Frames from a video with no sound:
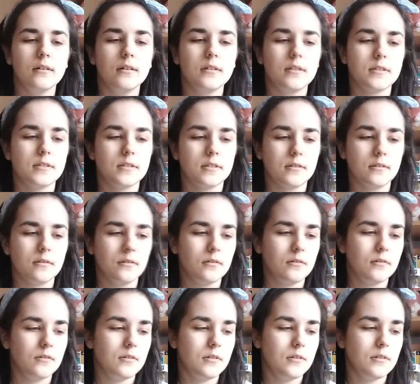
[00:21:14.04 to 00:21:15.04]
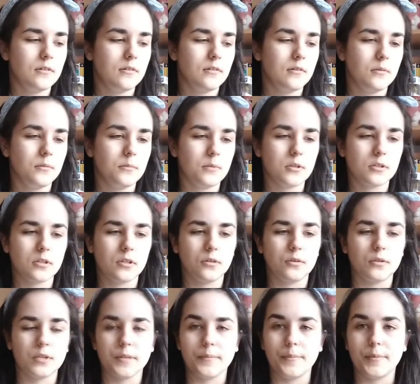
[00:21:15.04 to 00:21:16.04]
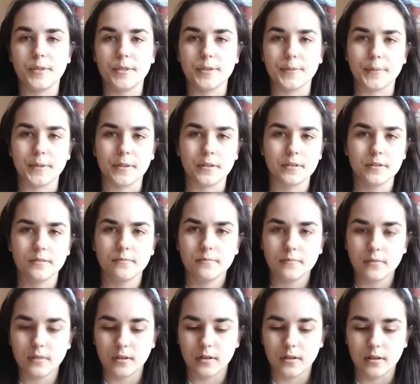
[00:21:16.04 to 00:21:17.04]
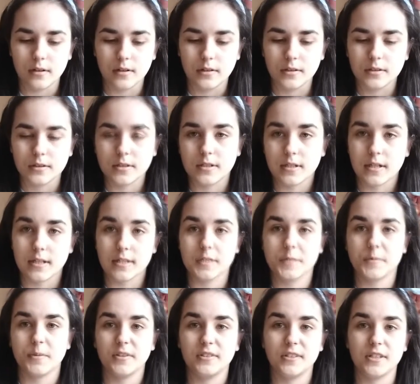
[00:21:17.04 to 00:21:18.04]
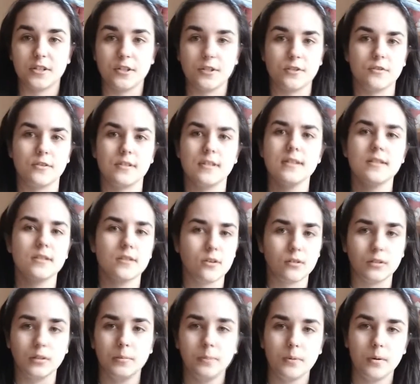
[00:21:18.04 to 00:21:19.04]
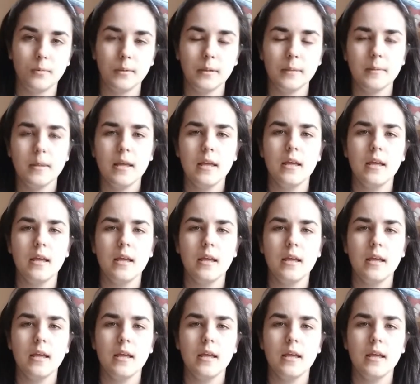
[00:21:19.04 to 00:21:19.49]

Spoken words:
either in Moscow or St. Petersburg, and had spread edges. That's not a problem.